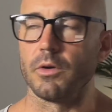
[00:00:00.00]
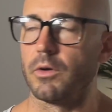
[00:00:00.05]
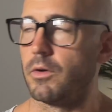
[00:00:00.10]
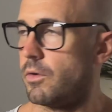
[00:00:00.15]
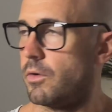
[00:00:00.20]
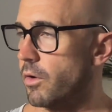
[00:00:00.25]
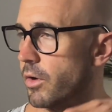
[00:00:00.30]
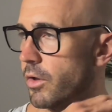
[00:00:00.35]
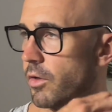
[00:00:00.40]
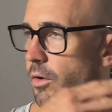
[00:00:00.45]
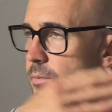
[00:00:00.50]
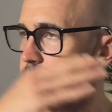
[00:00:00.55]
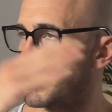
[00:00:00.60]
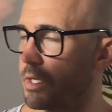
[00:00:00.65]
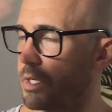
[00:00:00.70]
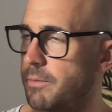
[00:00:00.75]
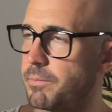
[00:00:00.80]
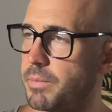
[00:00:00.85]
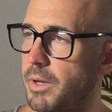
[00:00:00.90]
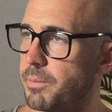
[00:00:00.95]

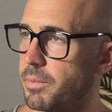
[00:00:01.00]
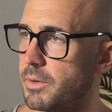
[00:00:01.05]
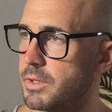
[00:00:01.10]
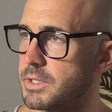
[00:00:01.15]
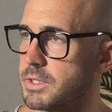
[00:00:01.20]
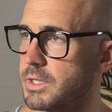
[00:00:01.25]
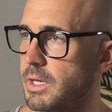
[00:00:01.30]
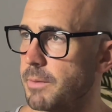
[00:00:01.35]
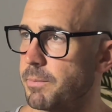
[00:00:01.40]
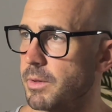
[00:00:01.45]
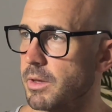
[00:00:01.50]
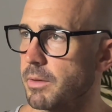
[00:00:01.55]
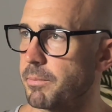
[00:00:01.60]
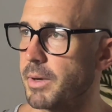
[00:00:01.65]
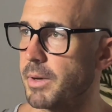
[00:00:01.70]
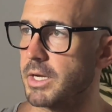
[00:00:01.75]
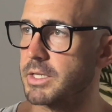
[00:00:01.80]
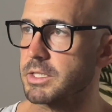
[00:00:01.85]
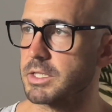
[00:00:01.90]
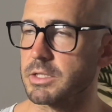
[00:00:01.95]
99% of people are skipping the
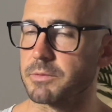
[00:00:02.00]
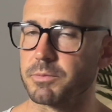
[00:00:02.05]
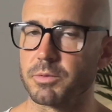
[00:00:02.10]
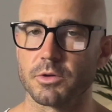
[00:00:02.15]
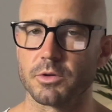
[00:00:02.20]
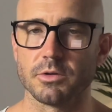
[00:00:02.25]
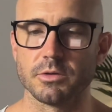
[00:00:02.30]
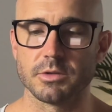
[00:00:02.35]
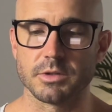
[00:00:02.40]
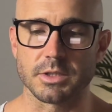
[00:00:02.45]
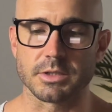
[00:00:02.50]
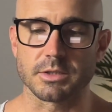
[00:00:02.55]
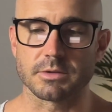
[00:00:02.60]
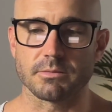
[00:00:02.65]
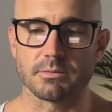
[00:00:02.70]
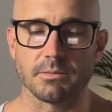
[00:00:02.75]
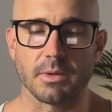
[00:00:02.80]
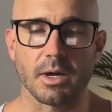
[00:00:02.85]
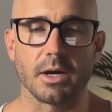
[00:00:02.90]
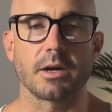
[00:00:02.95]
basics because it's
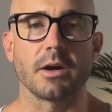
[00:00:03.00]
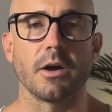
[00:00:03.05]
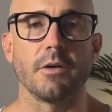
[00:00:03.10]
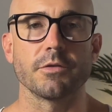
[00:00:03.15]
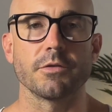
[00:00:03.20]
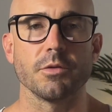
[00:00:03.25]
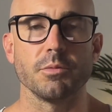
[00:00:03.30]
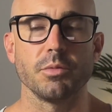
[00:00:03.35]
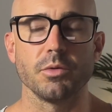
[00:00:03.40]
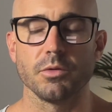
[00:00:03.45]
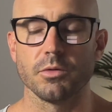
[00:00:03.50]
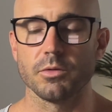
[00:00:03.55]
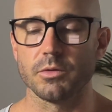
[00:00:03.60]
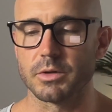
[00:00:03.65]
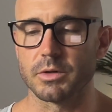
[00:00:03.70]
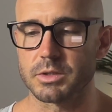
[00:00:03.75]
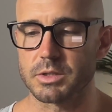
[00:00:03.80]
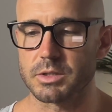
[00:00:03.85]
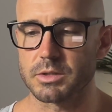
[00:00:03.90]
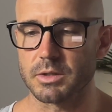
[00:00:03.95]
uncomfortable,
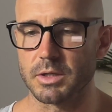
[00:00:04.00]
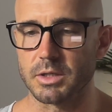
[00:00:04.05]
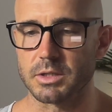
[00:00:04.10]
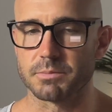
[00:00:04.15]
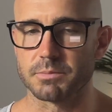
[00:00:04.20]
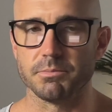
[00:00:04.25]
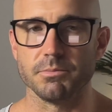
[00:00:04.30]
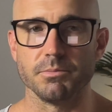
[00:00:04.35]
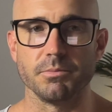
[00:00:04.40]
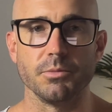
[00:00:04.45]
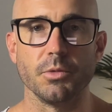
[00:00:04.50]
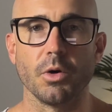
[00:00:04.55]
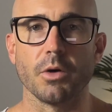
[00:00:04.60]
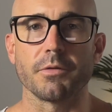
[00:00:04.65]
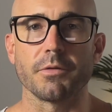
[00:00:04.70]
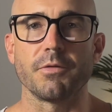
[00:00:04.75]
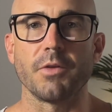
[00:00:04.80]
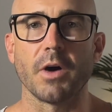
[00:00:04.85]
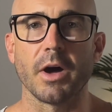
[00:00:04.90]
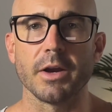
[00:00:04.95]
it's not
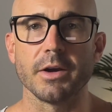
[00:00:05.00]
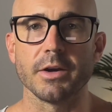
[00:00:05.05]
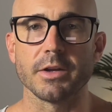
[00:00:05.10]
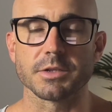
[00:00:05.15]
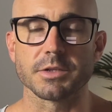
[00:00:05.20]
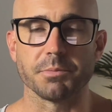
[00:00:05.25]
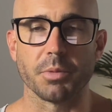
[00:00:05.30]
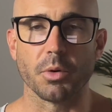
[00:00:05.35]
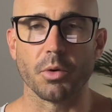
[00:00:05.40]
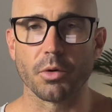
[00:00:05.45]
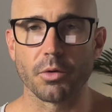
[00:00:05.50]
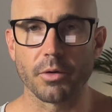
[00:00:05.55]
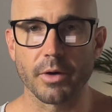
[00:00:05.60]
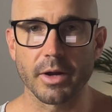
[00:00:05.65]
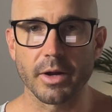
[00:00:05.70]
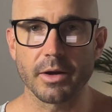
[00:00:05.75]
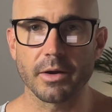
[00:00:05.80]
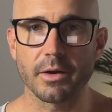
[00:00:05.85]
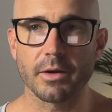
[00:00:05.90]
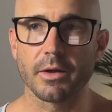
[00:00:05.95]
fun, it's
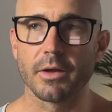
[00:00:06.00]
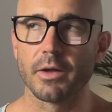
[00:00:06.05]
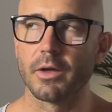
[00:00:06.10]
boring.